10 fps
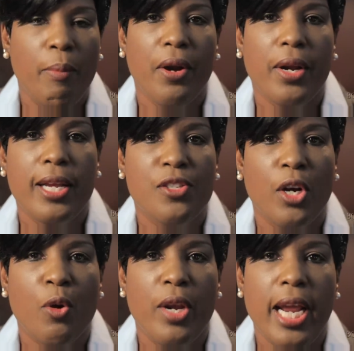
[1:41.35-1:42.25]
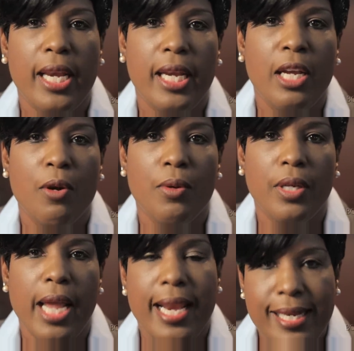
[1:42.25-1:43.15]
Americans are created equal
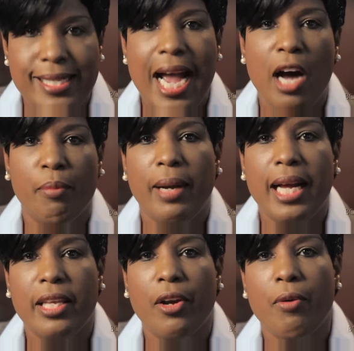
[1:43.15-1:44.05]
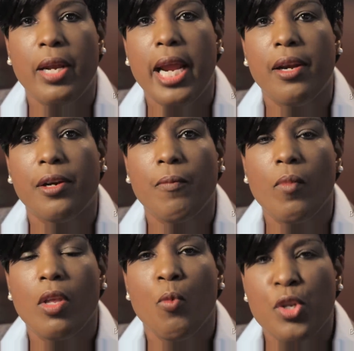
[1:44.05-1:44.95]
and endowed by their Creator
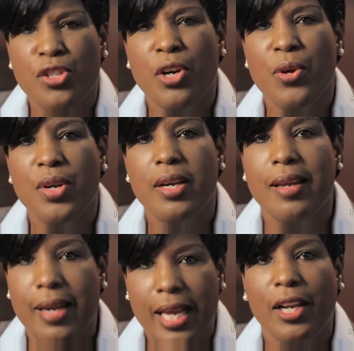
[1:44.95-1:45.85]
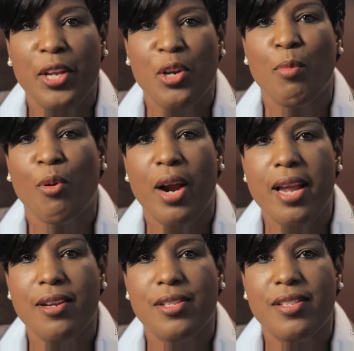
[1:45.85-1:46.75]
with certain inalienable
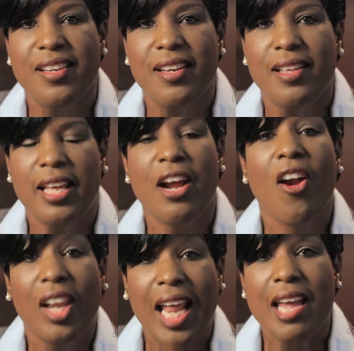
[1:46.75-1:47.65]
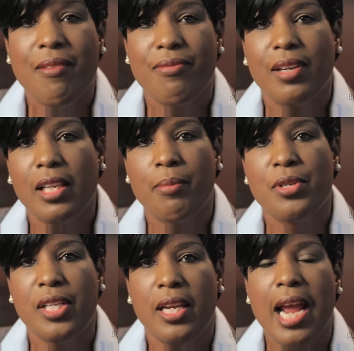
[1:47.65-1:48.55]
rights. They are life,
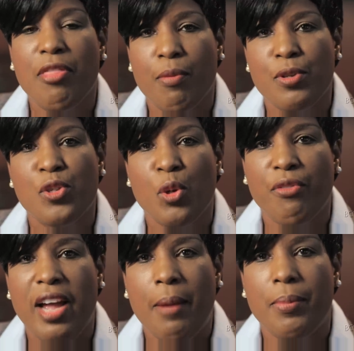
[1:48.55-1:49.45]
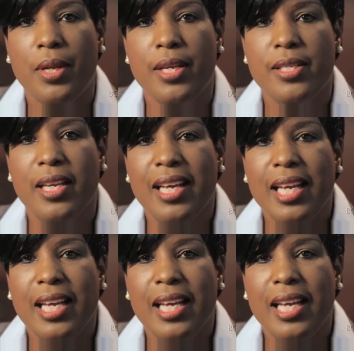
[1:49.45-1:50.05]
liberty, and the pursuit of happiness.